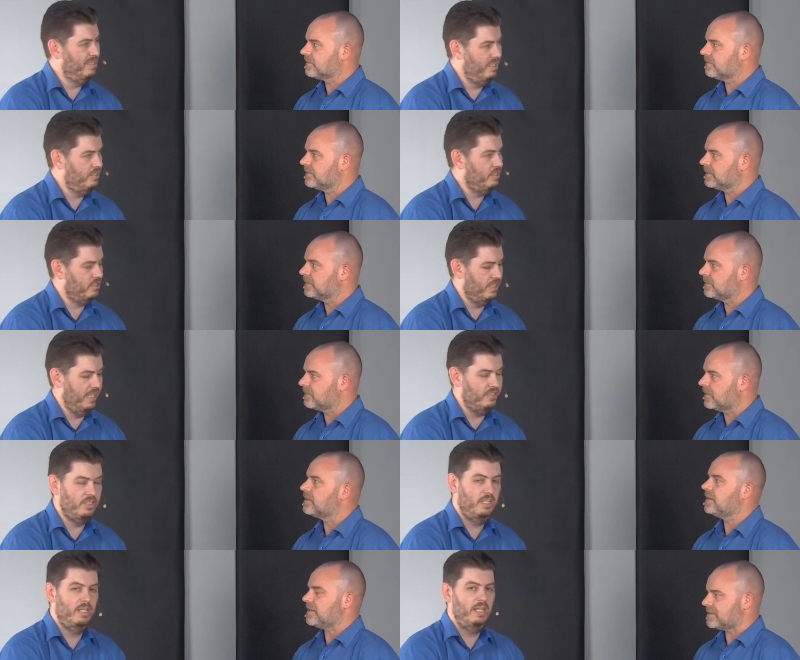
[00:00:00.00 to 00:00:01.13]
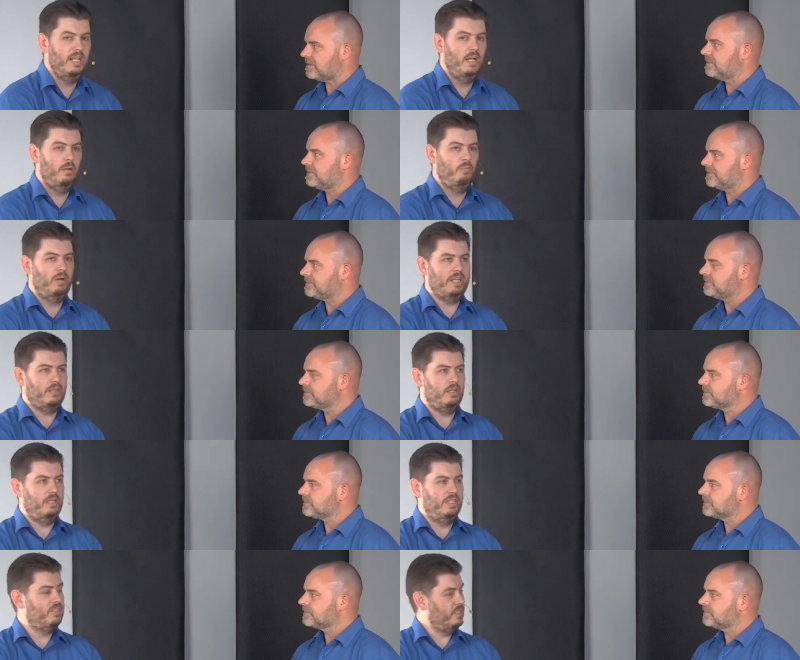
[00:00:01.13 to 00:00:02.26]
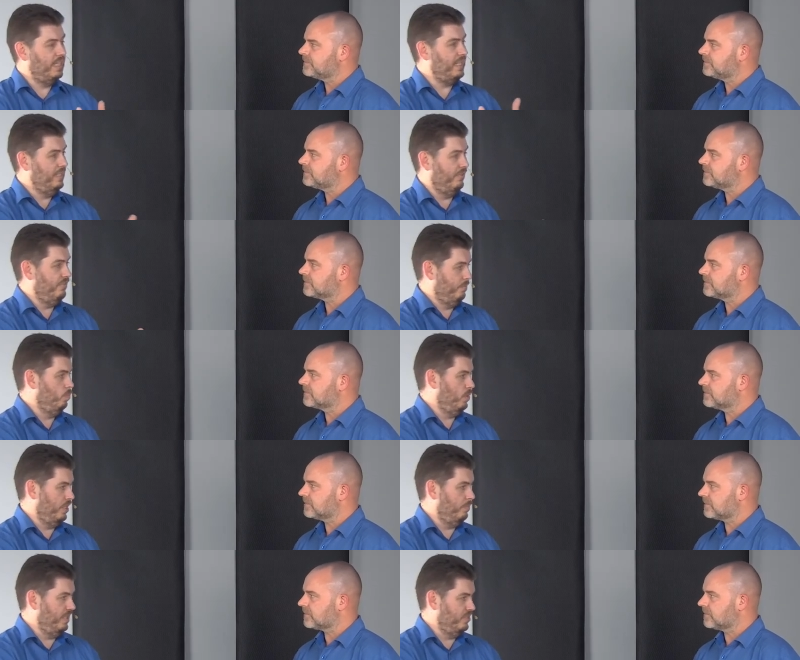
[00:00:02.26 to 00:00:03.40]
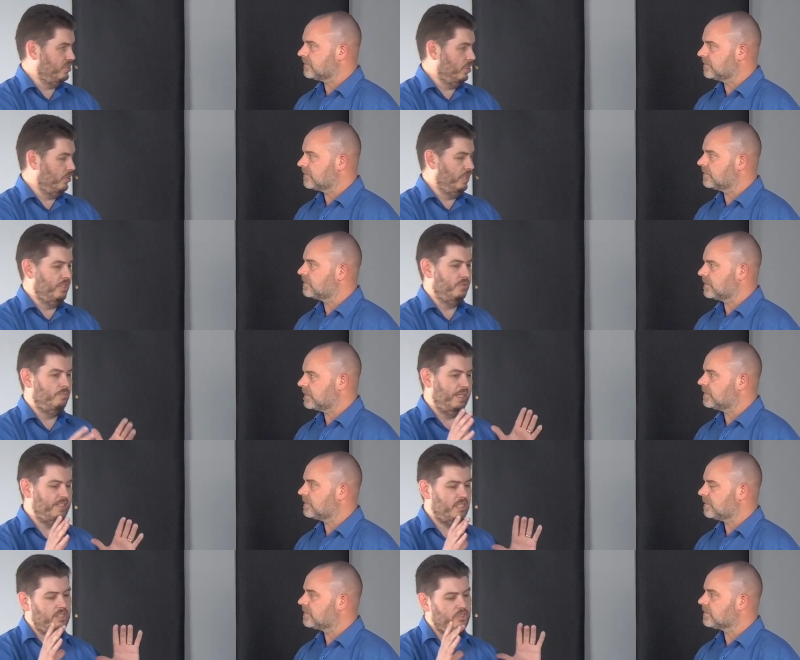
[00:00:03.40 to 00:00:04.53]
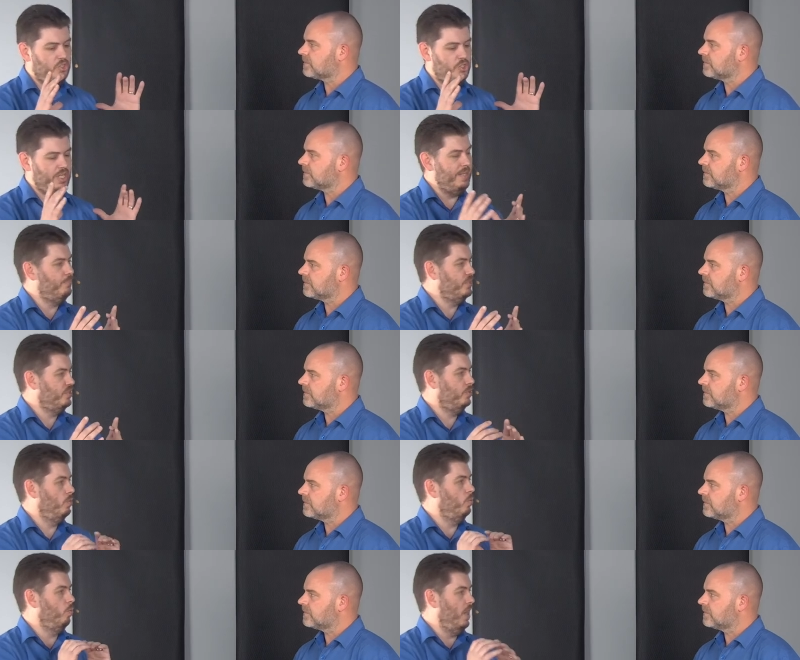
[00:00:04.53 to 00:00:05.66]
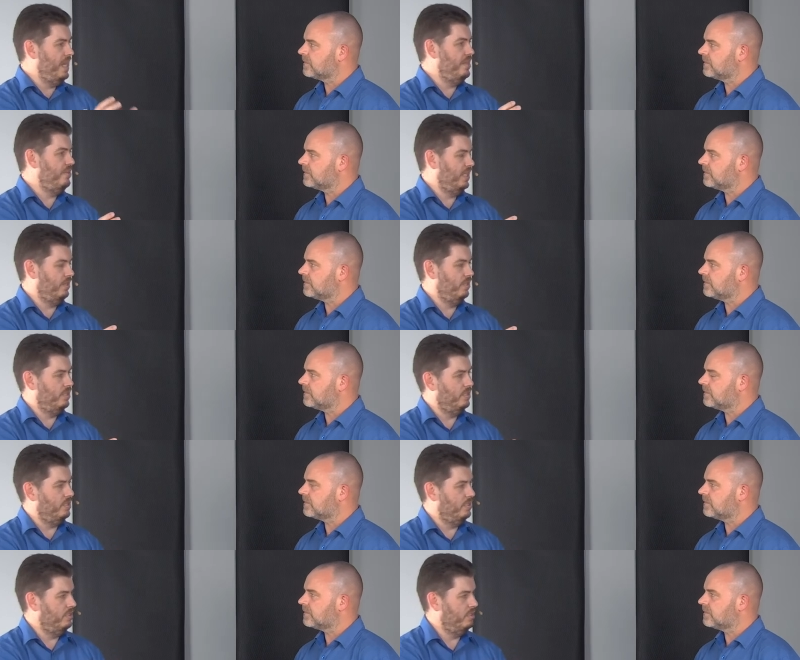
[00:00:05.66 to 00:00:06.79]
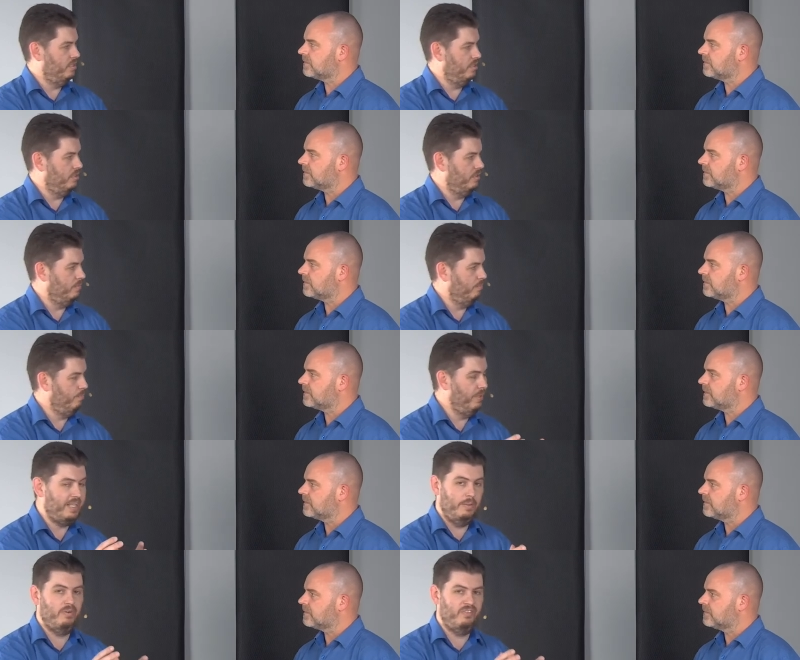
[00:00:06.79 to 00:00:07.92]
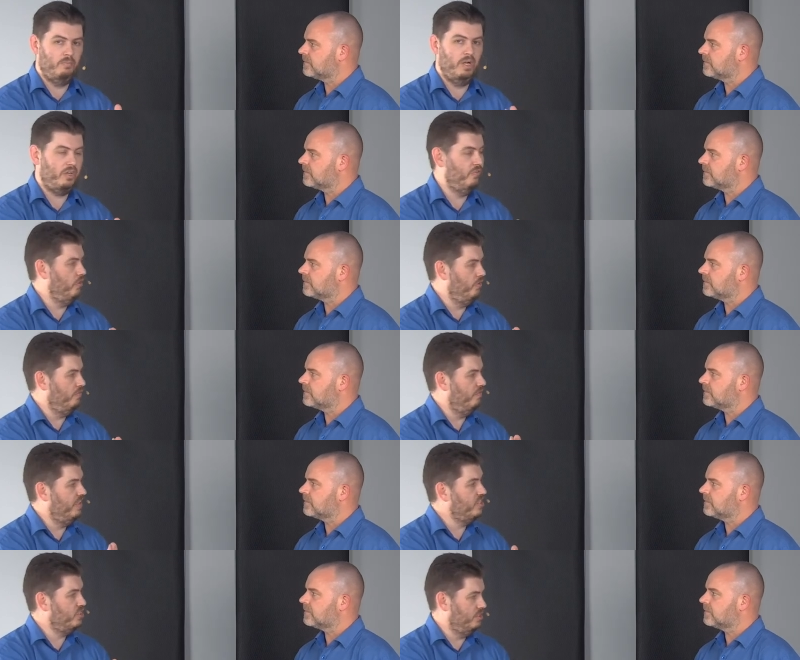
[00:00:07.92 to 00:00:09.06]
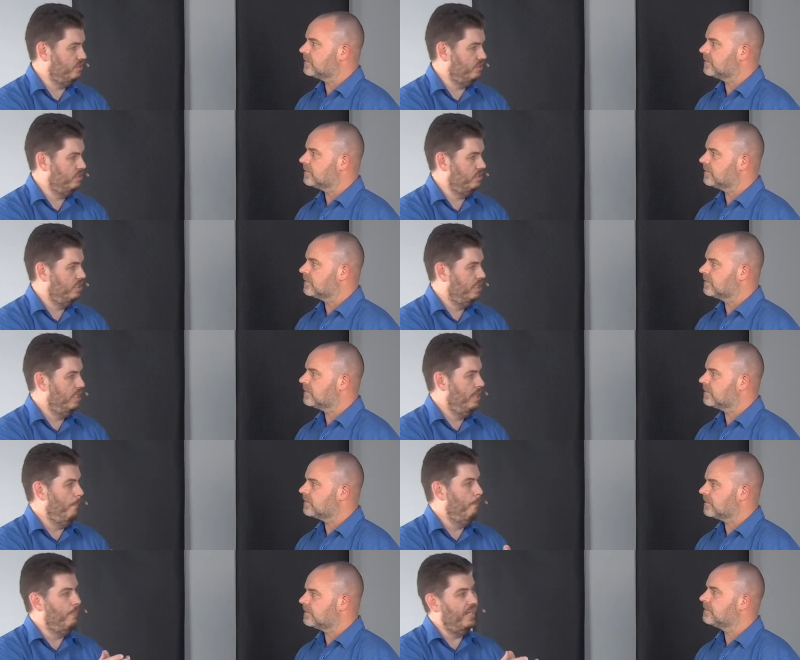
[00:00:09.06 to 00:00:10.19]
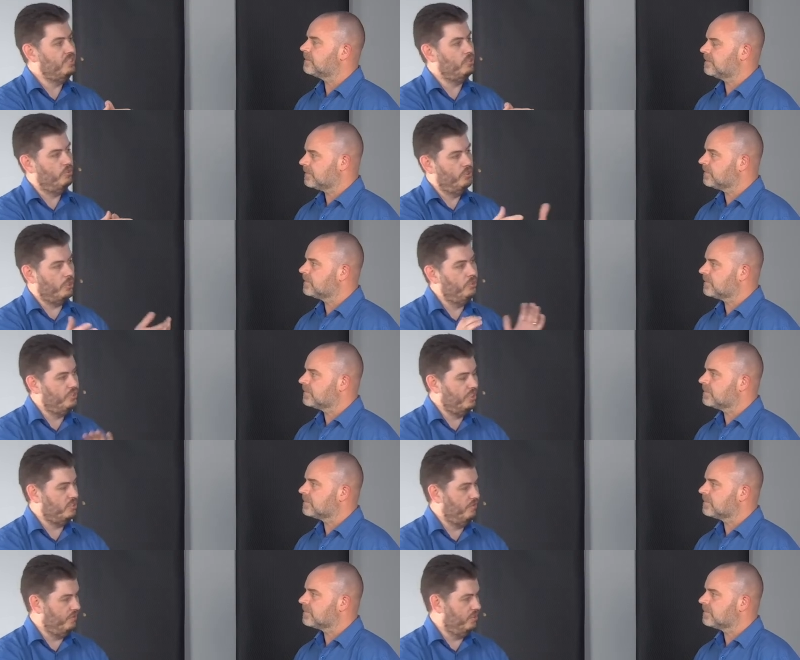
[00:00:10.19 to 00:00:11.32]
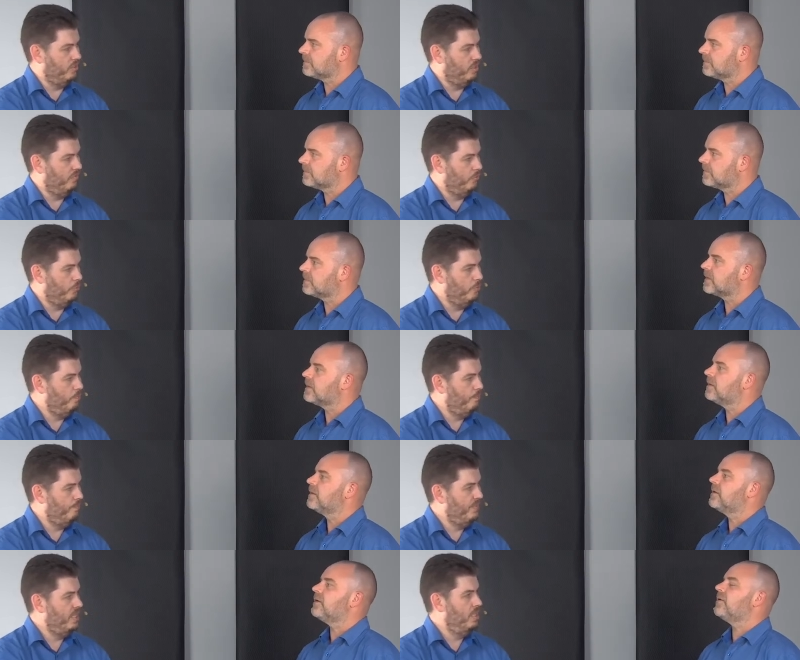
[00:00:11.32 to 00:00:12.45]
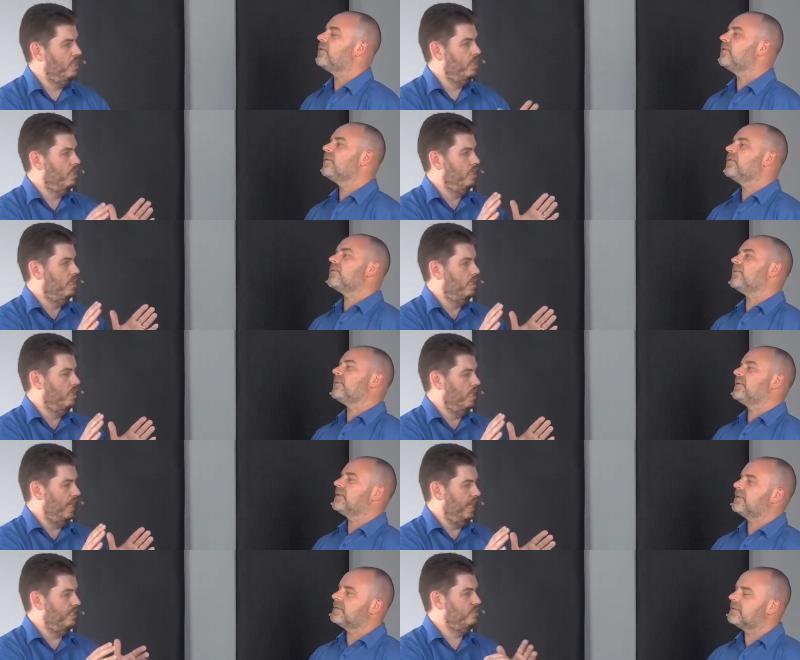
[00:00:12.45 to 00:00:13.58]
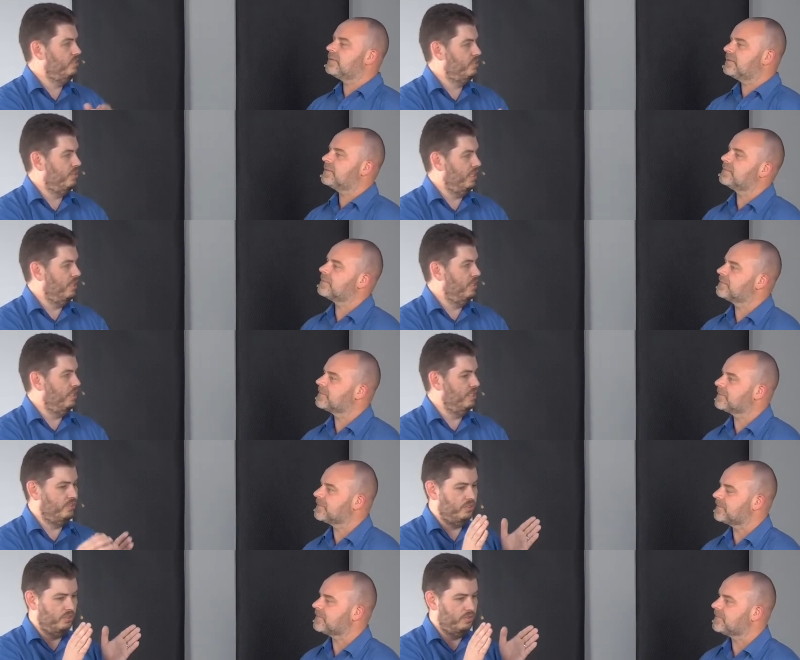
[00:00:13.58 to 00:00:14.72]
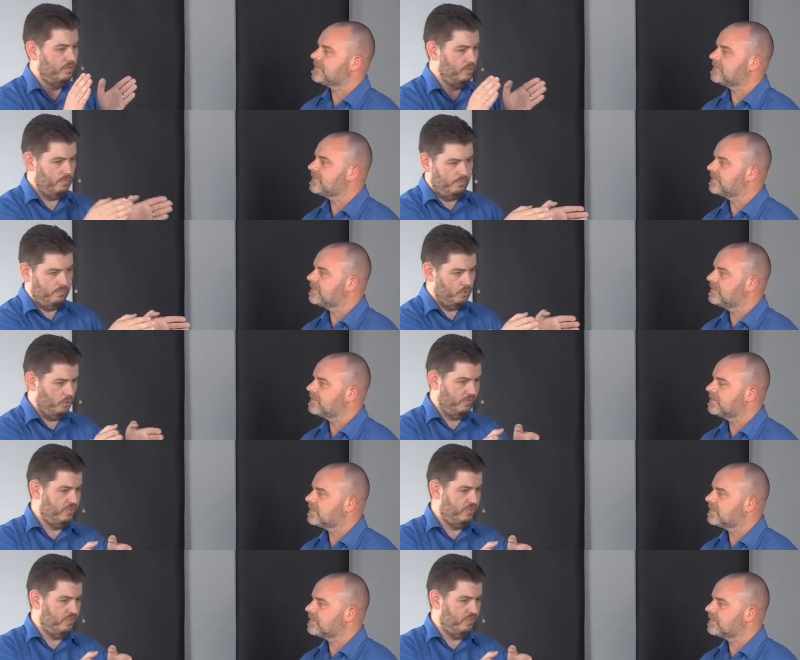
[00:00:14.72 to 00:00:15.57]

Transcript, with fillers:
Speaker 1: the details of that. Yes. But it's exactly what it means. So it basically shapes the way that the, the pickup of the microphone functions based on the acoustics of the of the room. Oh. And then it sort of